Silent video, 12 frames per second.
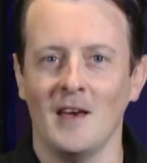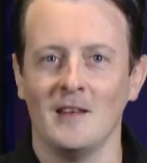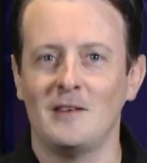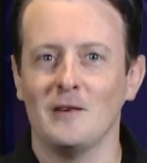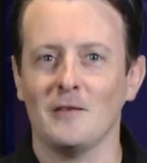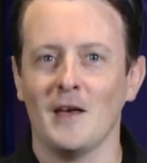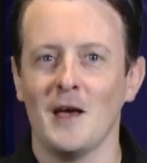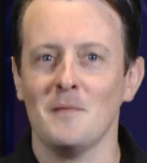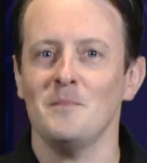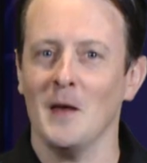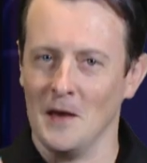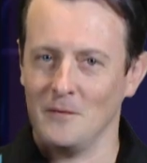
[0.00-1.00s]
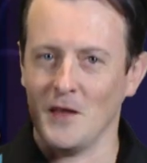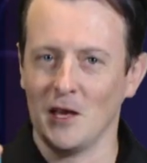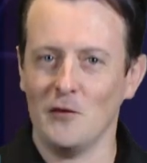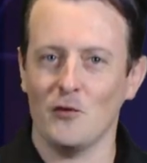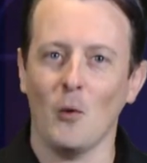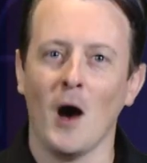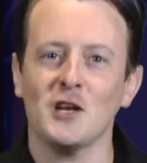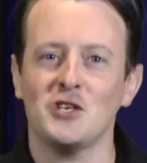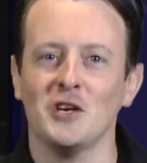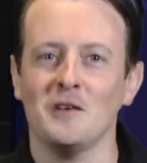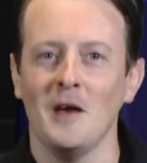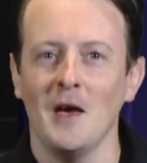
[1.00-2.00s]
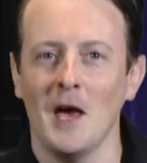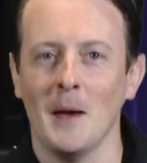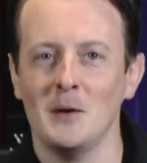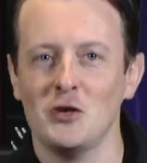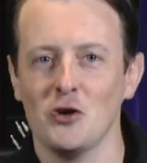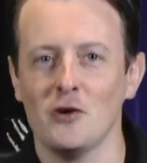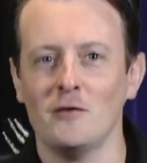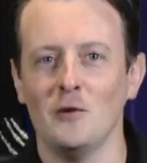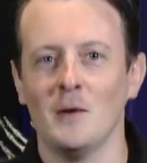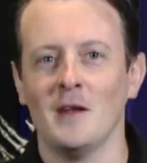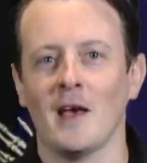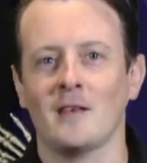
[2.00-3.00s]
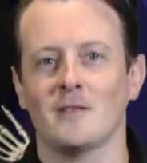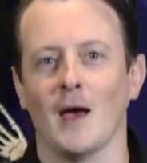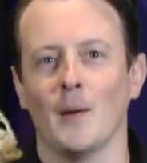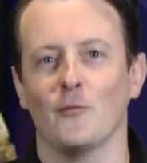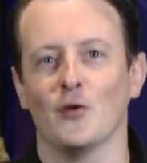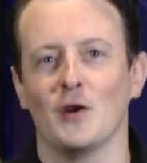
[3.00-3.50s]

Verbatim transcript: Until then, thank you for watching, and be sure to tune in next time